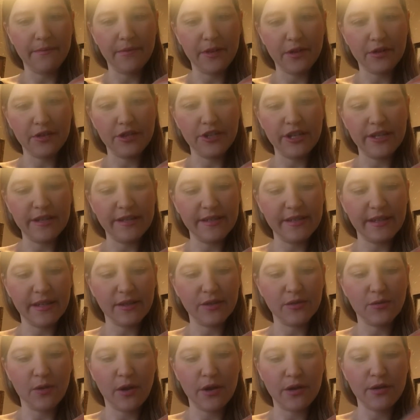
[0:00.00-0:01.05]
They're
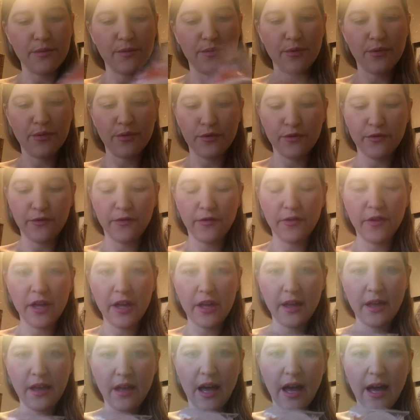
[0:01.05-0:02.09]
G6 waterproof
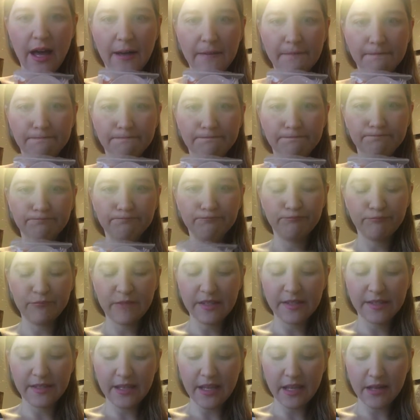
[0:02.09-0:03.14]

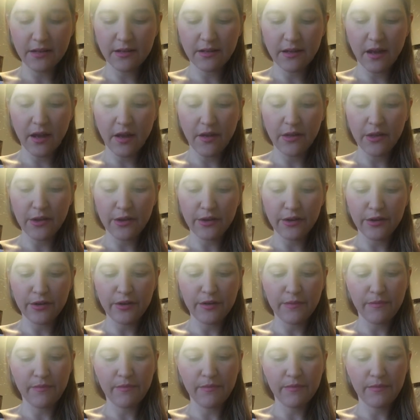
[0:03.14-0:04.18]
skin
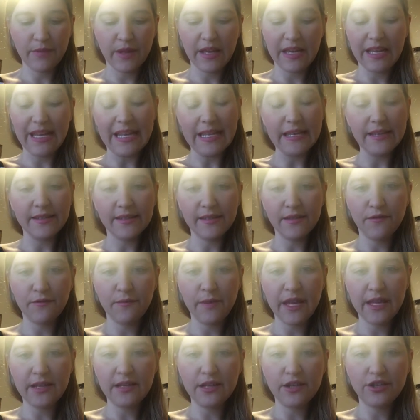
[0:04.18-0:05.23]
covered adhesive
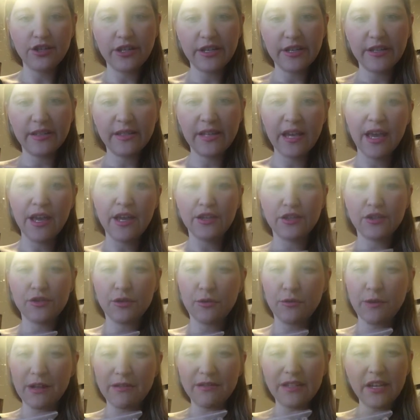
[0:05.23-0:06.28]
bandages.
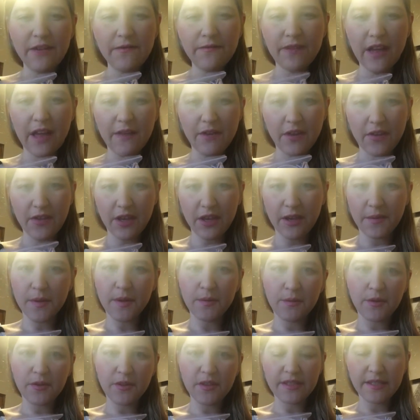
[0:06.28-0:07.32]
So around day 5, I think I'm
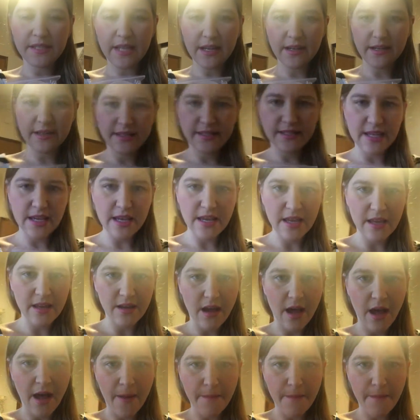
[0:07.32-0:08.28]
going to put this on and see